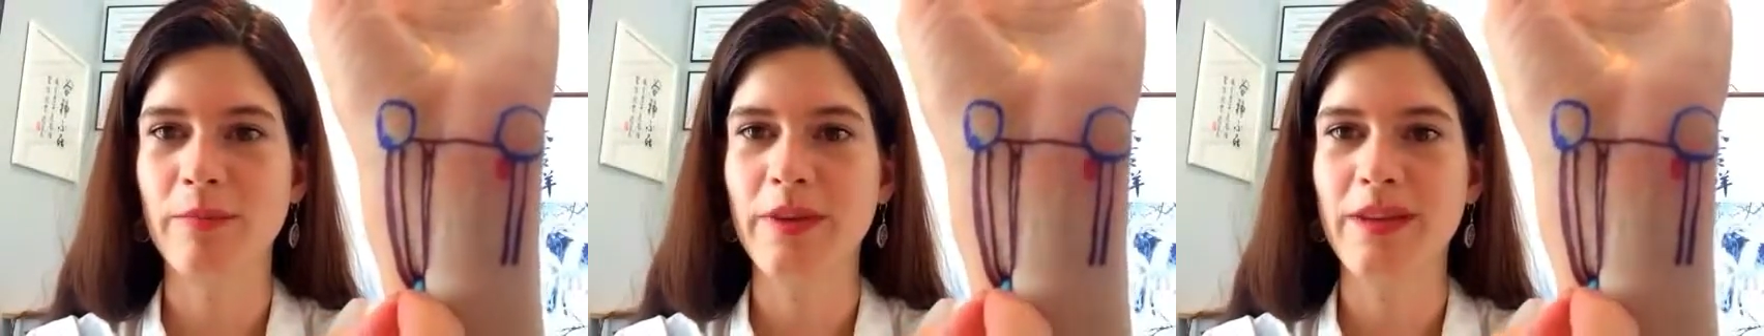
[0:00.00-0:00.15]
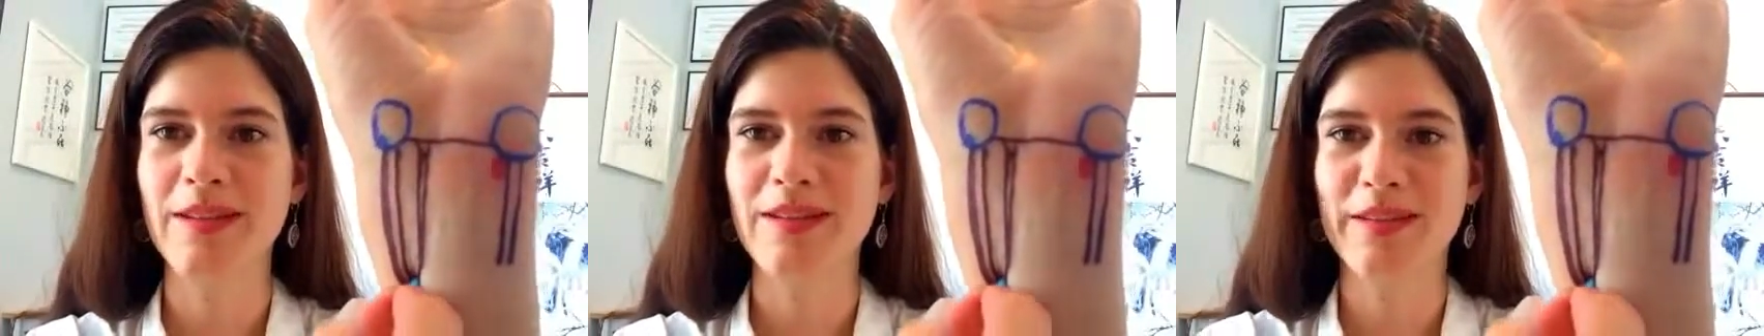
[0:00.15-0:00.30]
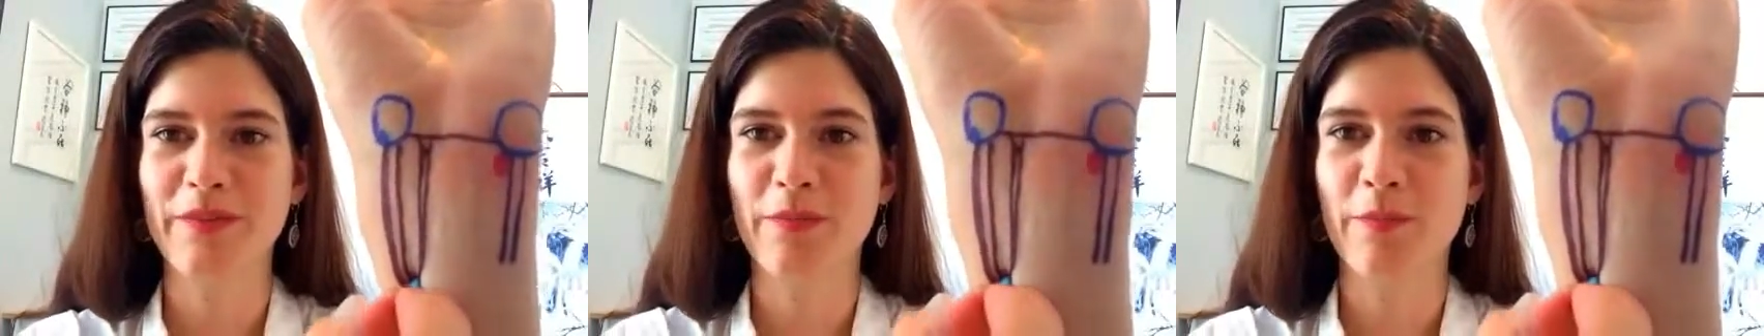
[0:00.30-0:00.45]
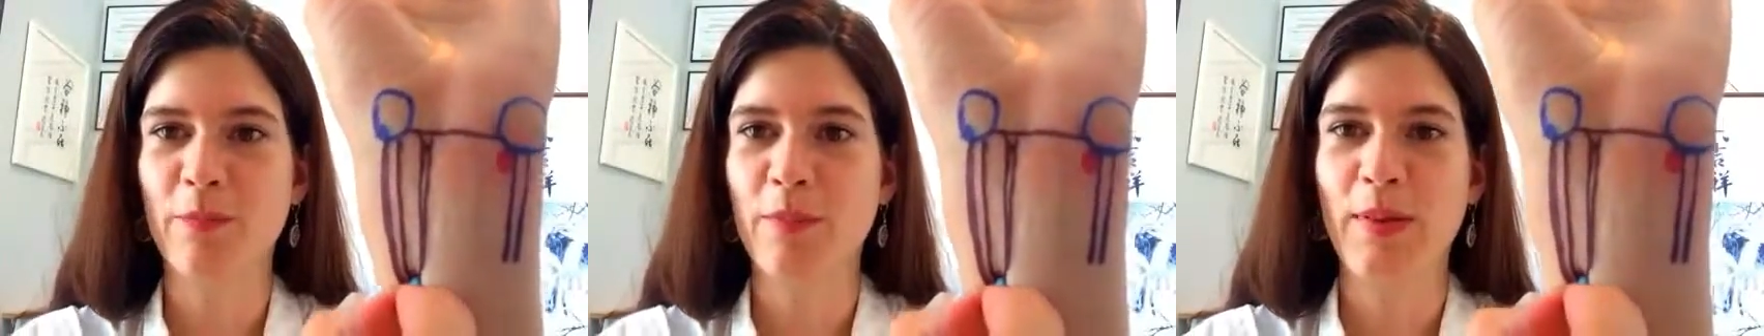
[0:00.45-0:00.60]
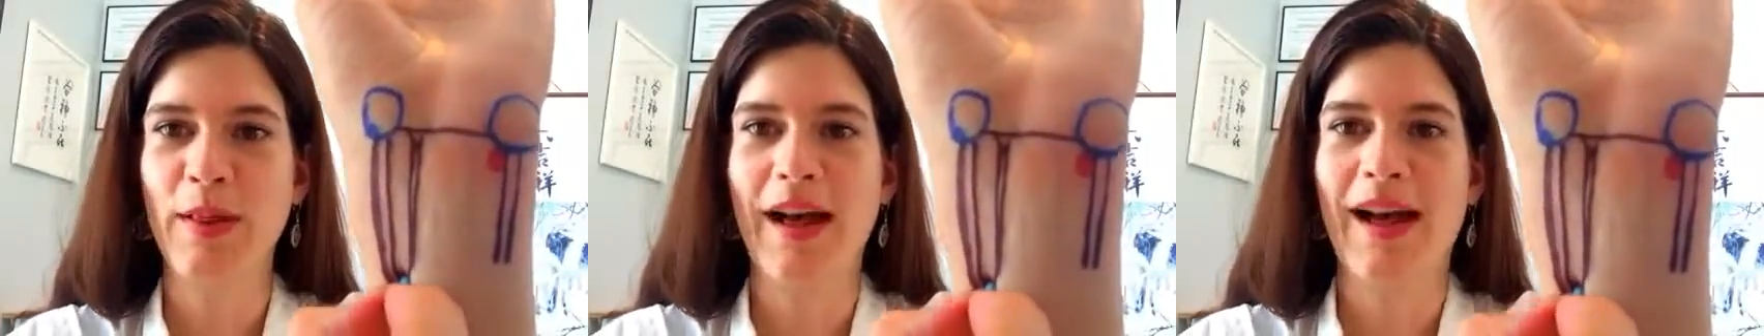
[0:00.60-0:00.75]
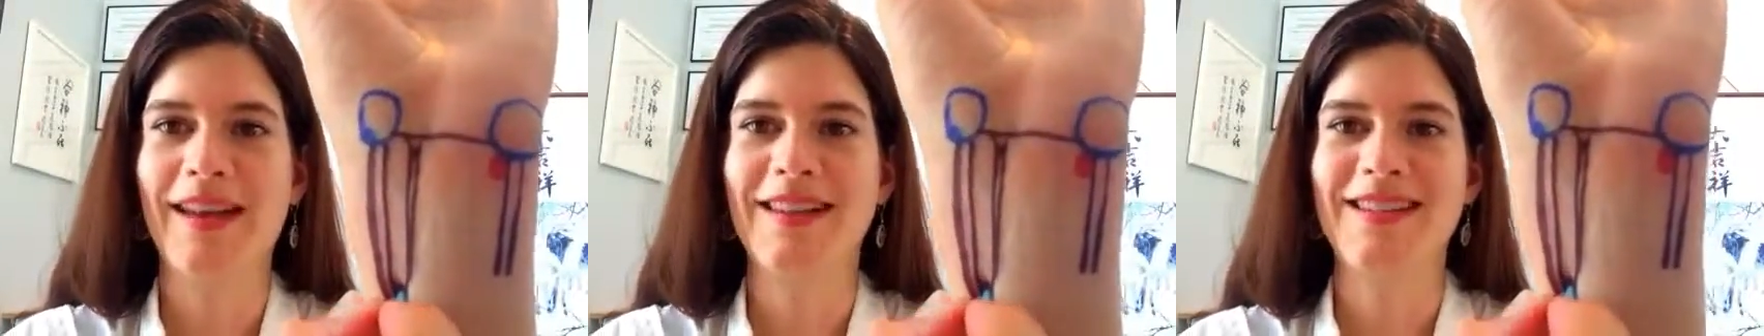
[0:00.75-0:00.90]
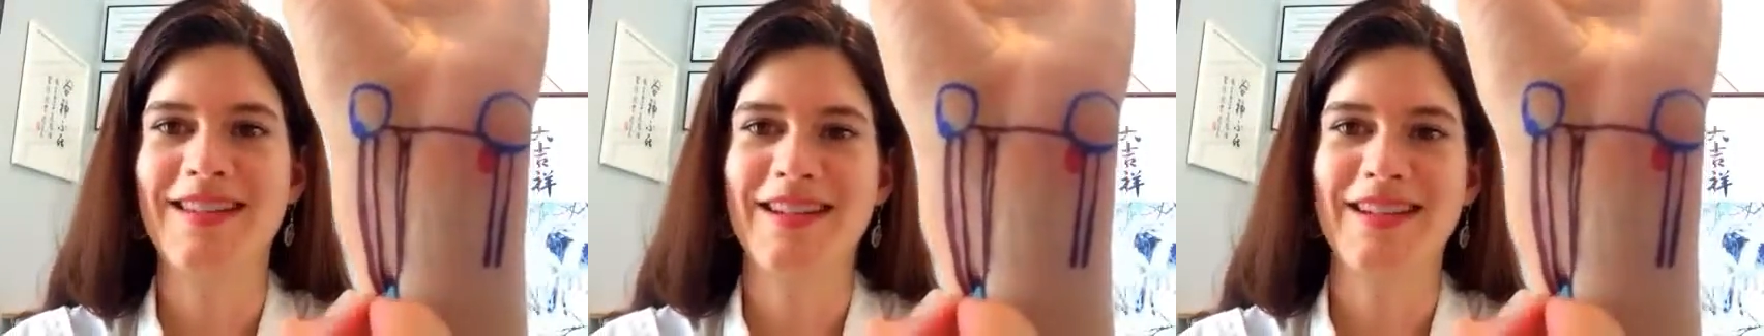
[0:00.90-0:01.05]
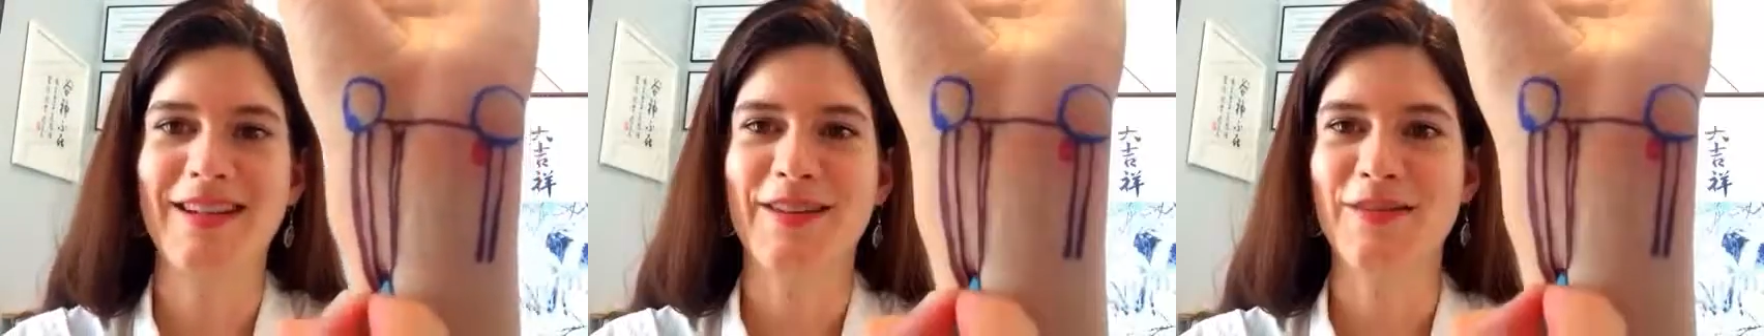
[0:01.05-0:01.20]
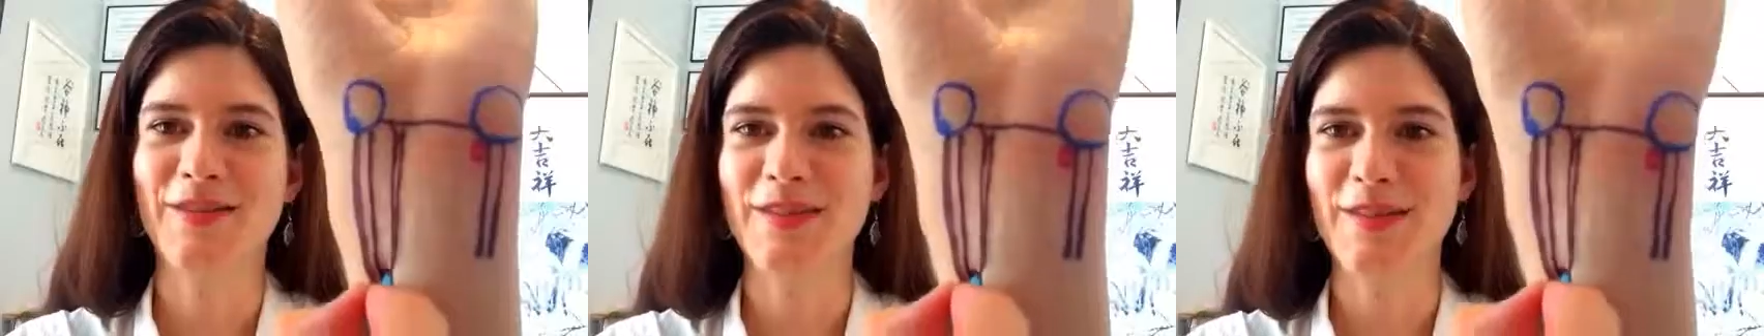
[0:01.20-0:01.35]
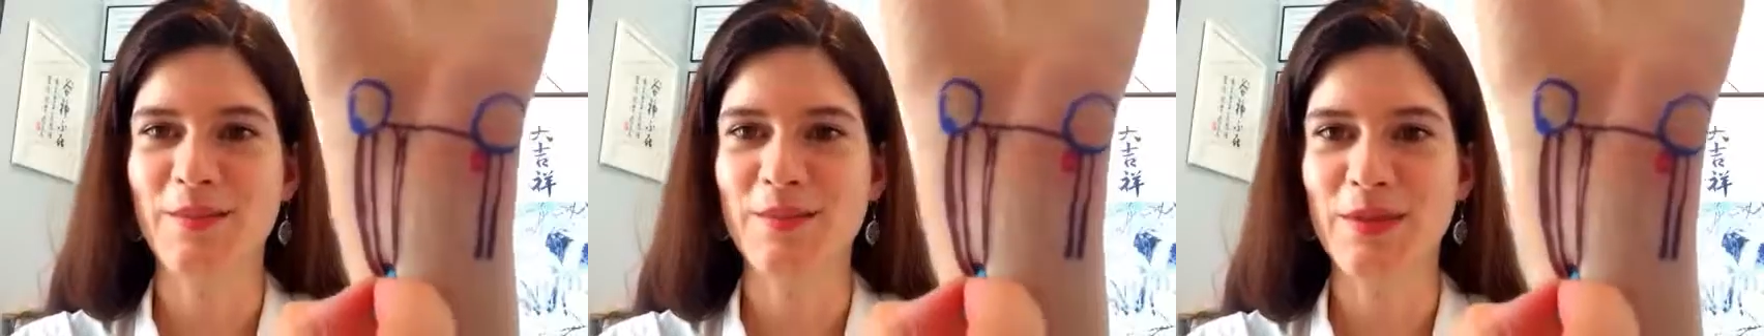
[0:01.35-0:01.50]
piece of plastic
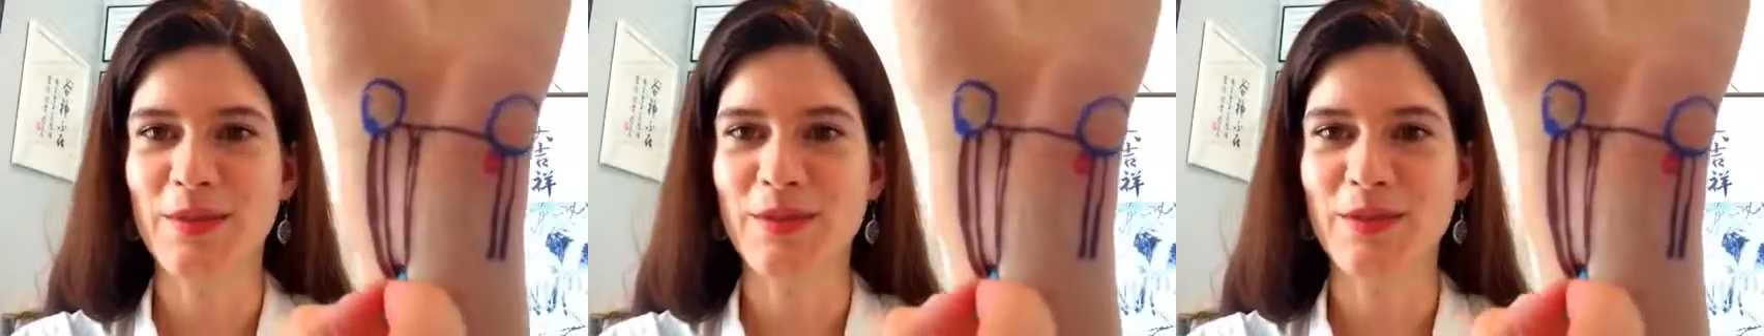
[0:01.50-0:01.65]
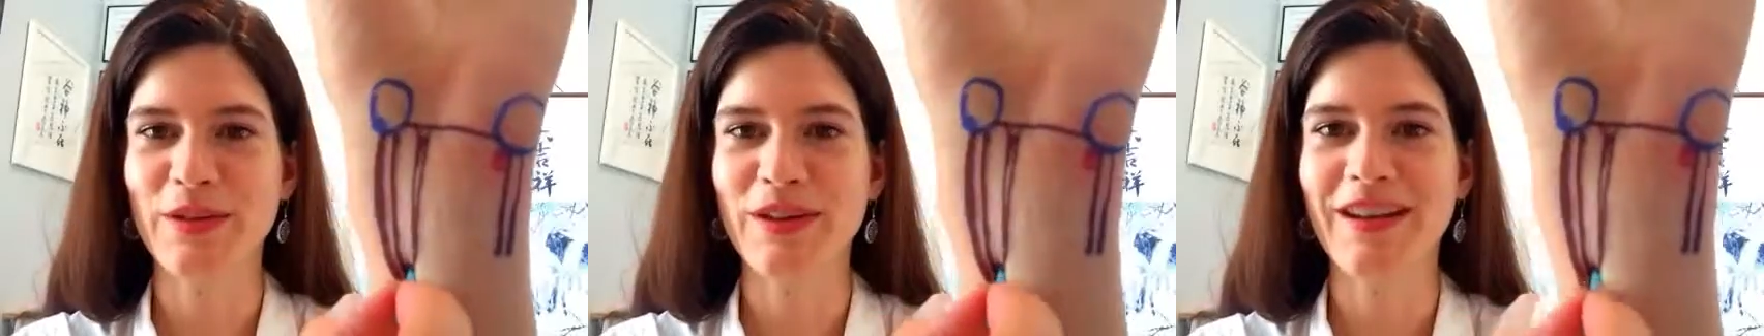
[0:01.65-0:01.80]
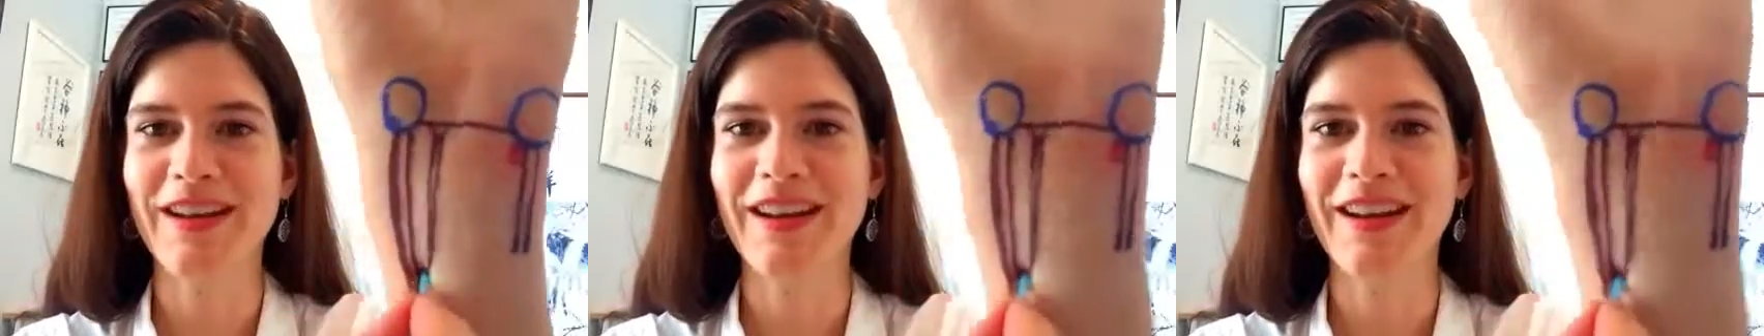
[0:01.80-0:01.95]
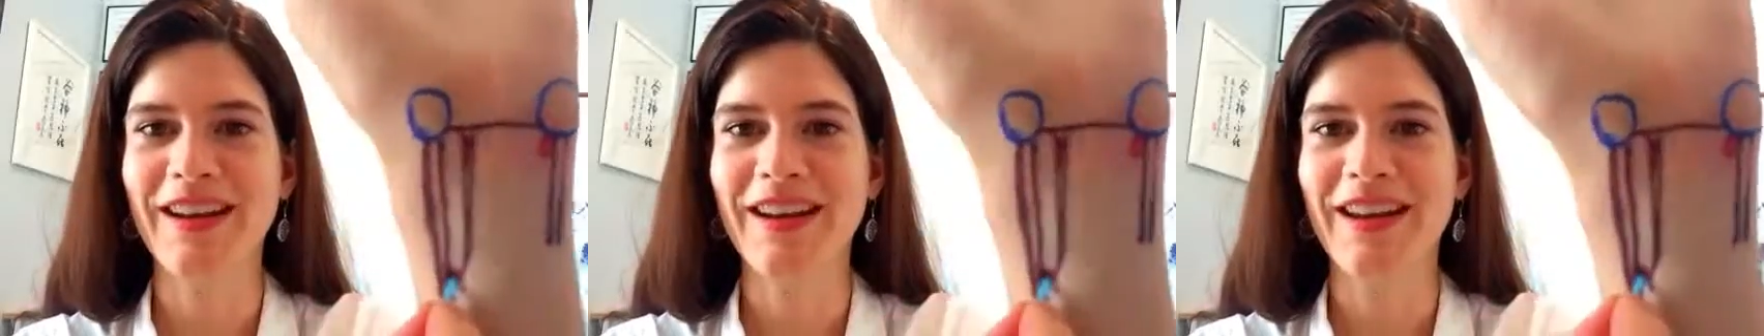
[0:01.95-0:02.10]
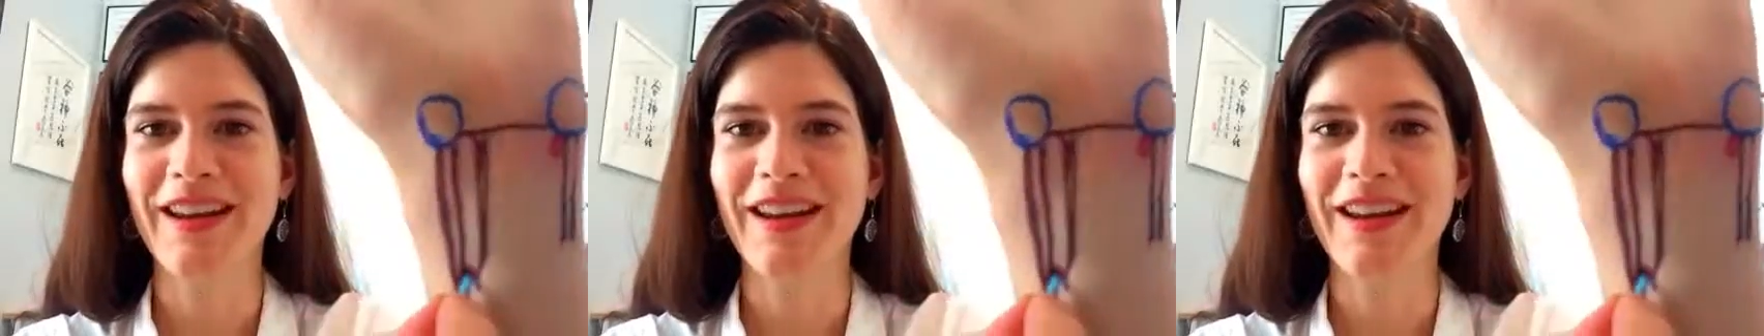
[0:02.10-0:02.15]
of some sort,